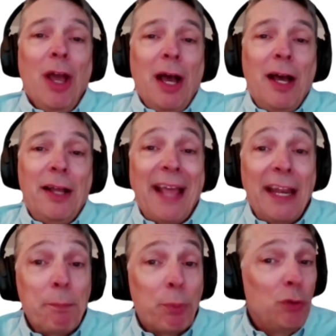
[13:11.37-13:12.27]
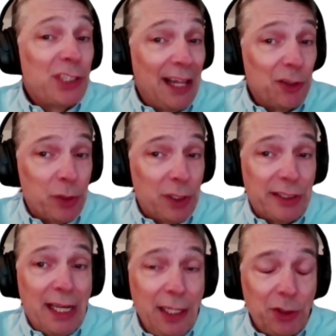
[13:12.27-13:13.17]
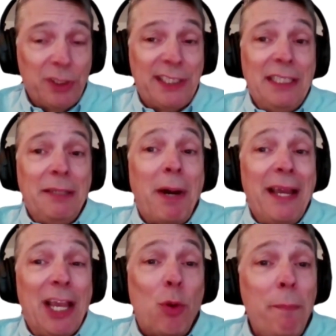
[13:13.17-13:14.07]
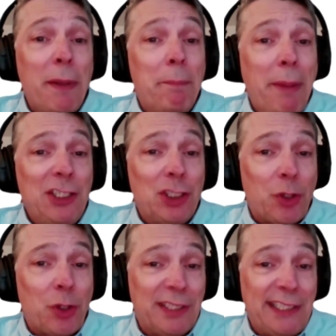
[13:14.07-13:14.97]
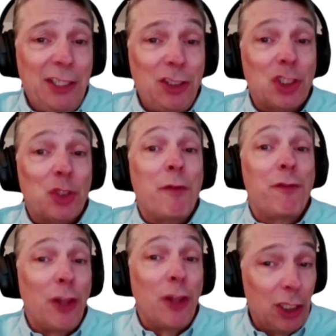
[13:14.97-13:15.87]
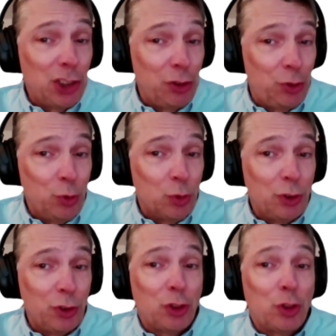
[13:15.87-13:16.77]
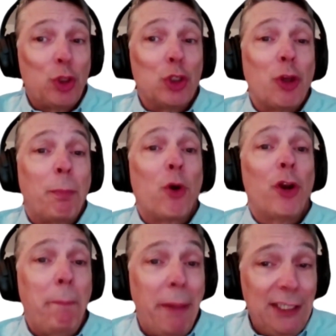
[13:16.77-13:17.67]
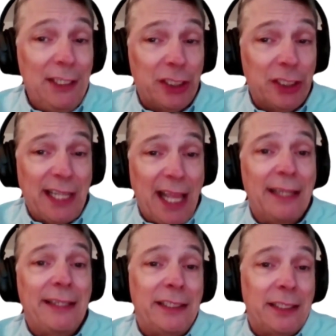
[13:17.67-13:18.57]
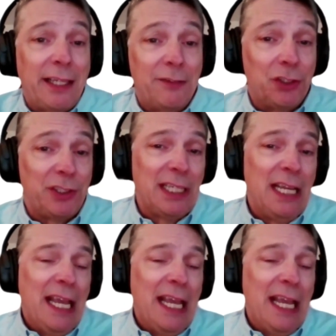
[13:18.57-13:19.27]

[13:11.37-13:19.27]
that improves health literacy by equipping patients' organizations with knowledge and tools to support patients and caregivers.